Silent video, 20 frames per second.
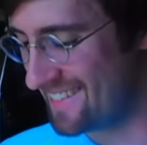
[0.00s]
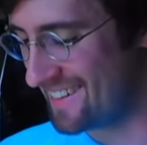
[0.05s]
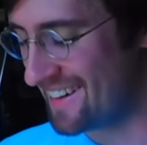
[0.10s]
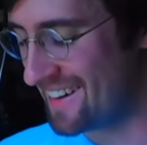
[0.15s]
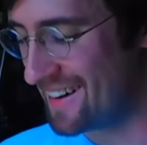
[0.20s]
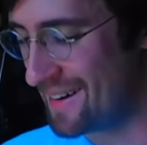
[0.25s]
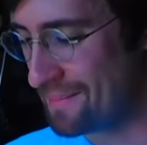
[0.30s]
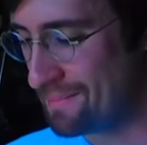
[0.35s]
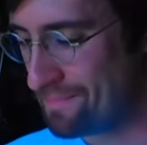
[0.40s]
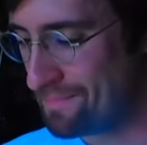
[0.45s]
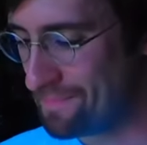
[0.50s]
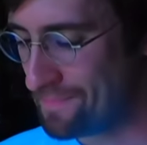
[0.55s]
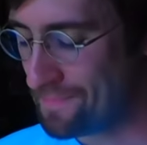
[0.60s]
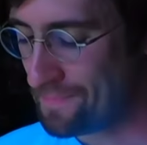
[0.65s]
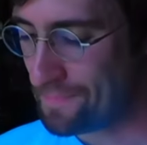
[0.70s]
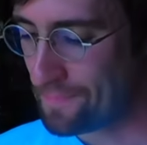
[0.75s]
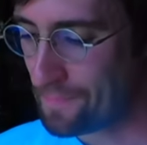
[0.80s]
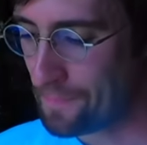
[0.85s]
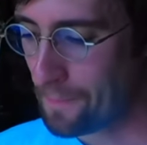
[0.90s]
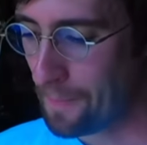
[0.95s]
Um,
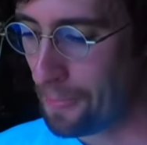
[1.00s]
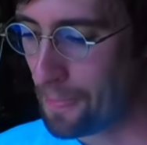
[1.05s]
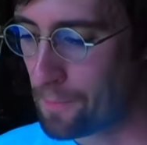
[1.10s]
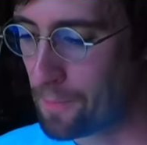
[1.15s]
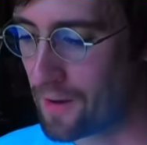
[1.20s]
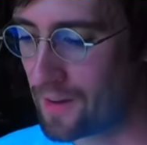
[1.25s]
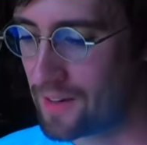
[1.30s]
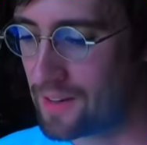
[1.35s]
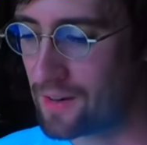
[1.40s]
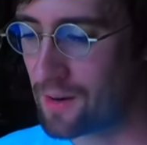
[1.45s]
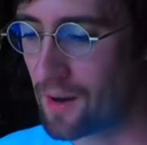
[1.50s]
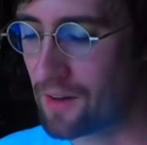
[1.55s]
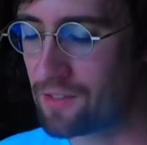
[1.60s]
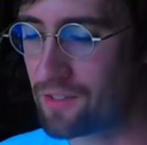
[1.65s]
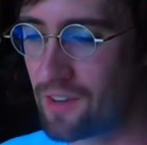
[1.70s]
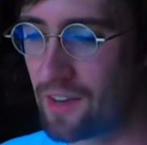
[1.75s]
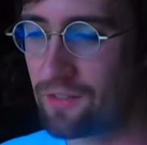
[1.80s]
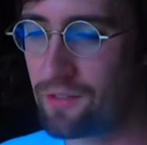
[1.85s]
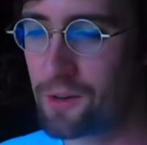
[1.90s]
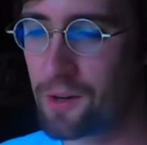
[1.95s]
but, you know,
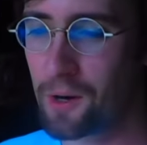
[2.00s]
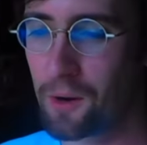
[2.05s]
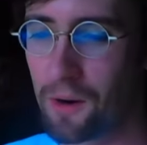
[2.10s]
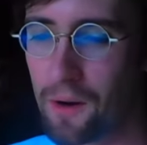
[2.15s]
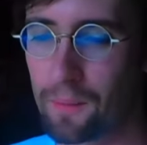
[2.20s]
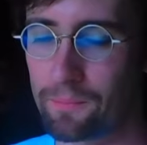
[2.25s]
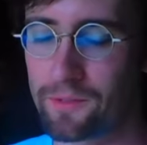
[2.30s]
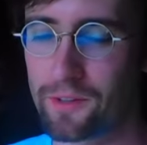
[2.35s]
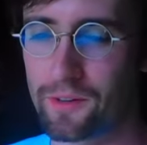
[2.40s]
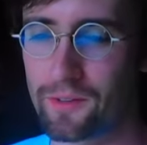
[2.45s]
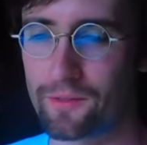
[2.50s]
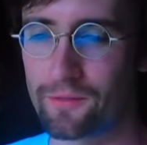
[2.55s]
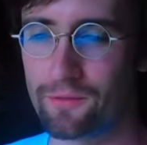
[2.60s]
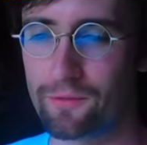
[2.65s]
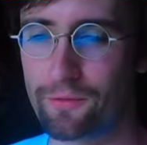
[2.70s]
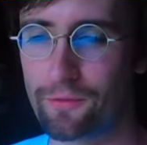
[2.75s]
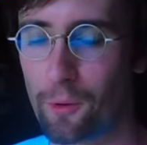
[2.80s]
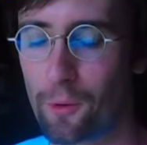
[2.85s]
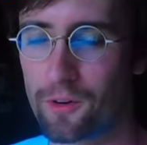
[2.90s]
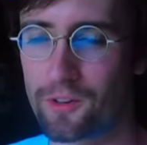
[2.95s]
if you go up to
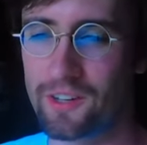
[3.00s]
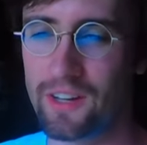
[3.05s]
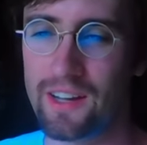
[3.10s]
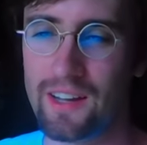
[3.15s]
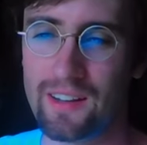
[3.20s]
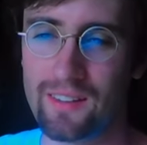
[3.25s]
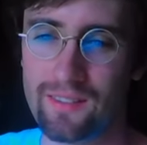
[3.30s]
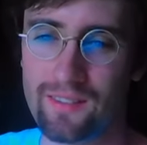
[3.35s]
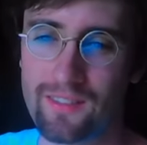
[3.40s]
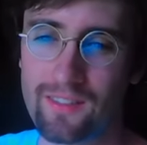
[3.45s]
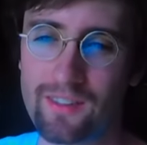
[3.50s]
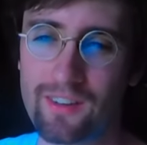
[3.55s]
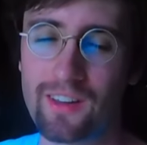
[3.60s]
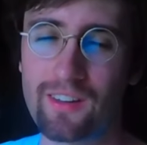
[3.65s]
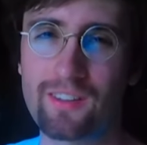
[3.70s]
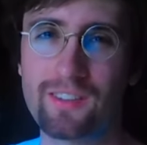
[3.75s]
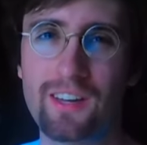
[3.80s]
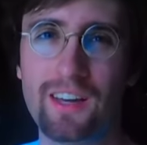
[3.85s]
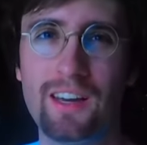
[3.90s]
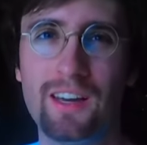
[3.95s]
fourteen,
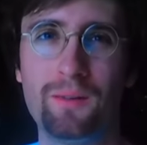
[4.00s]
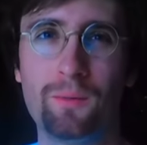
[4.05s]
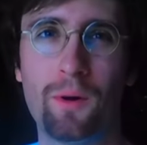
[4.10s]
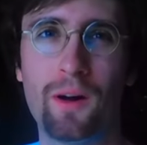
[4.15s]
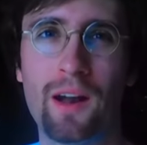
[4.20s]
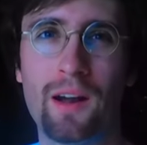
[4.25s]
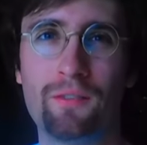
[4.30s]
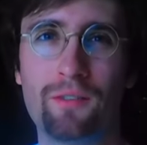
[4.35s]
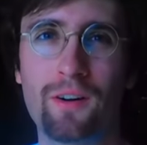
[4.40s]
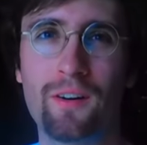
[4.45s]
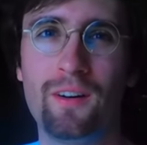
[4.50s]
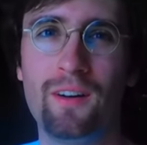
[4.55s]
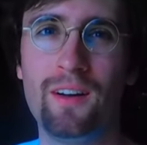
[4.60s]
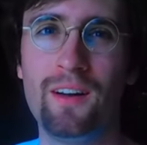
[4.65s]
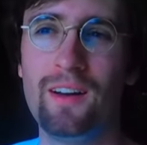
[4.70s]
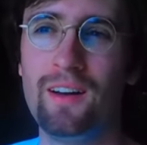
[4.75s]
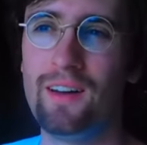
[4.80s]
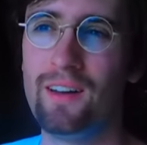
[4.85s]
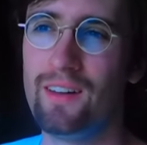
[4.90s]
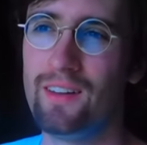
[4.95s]
sixteen, whatever,
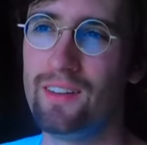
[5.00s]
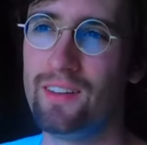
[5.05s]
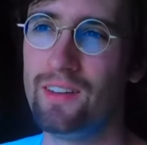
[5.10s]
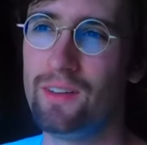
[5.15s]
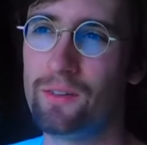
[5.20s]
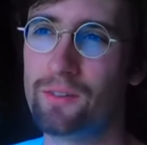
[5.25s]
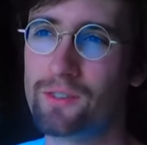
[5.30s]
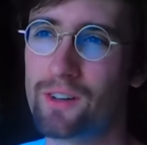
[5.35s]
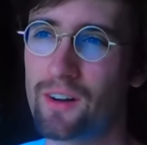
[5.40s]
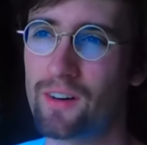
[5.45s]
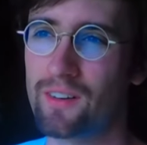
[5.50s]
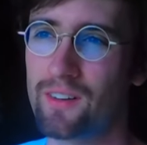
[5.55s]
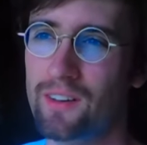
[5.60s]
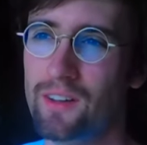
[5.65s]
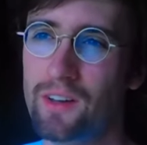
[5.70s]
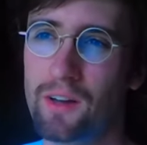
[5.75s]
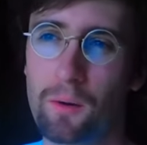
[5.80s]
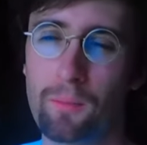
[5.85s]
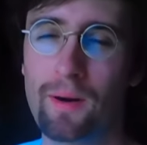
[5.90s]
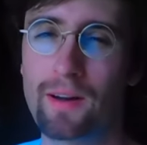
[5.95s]
you start,
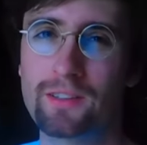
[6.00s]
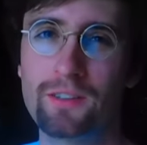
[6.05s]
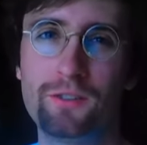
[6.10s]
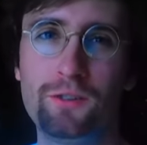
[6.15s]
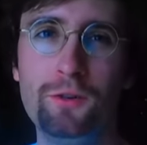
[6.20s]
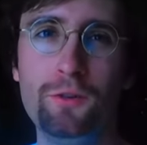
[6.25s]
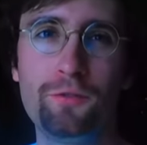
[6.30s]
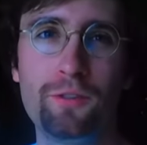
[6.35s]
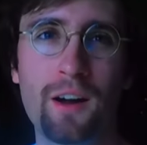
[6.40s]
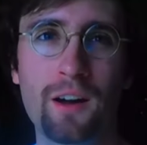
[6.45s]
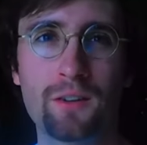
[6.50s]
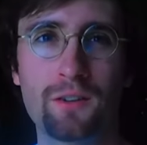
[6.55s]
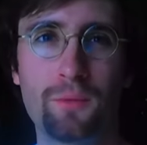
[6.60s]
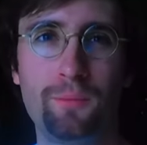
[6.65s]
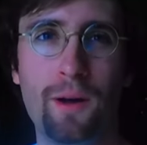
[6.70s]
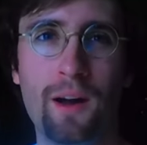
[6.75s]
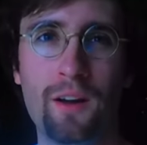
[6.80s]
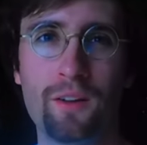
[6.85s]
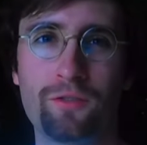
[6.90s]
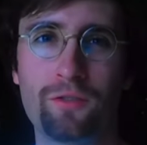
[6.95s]
you go back to two-factor
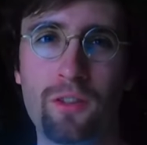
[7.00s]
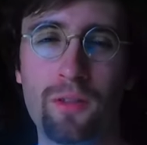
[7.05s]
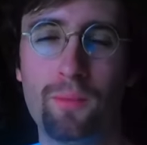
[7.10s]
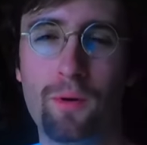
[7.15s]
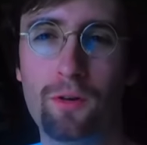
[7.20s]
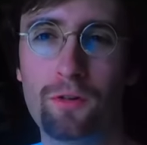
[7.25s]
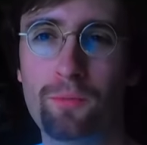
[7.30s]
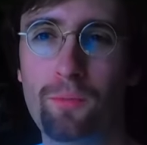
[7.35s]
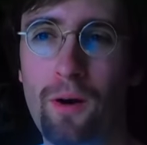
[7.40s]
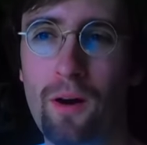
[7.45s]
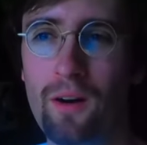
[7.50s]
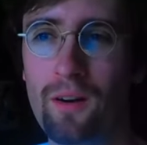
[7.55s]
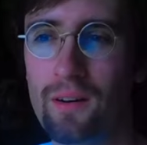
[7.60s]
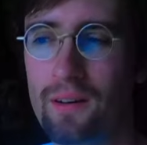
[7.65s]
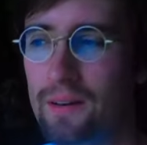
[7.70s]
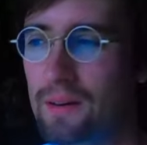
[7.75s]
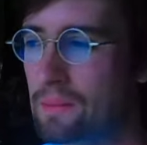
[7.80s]
pairs for the most part.